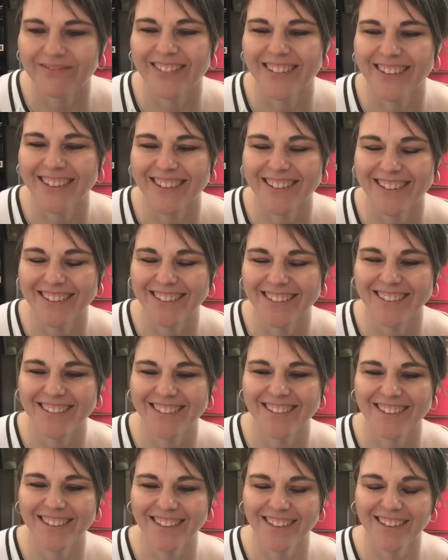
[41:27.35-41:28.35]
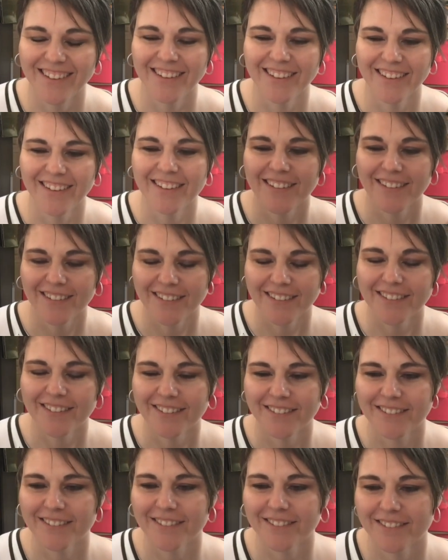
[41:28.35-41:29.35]

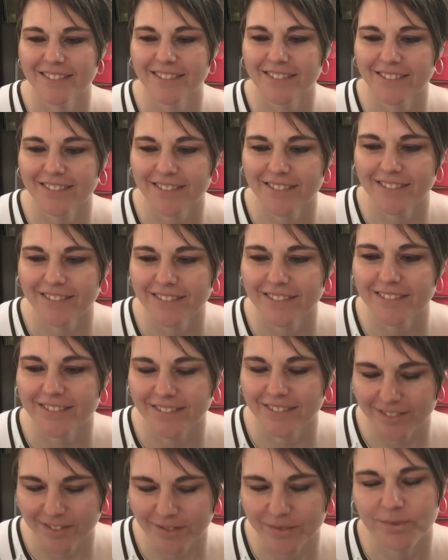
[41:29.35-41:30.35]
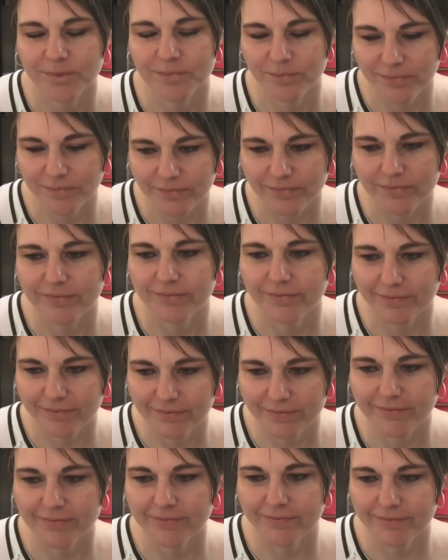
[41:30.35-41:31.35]

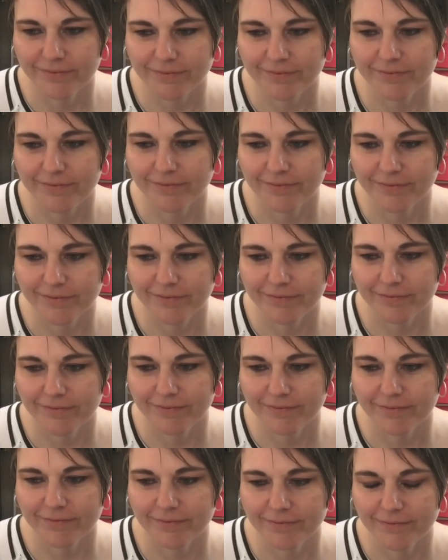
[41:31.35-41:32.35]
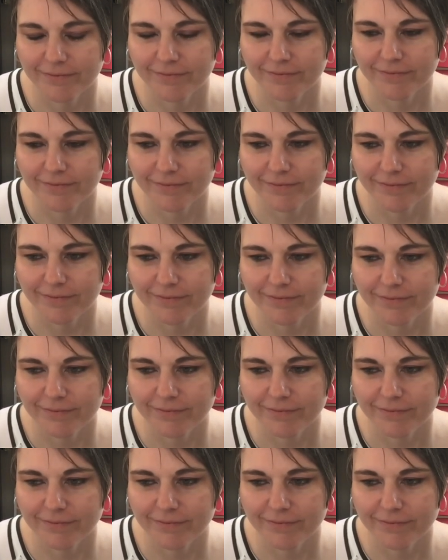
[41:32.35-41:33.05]
The person shown says nothing.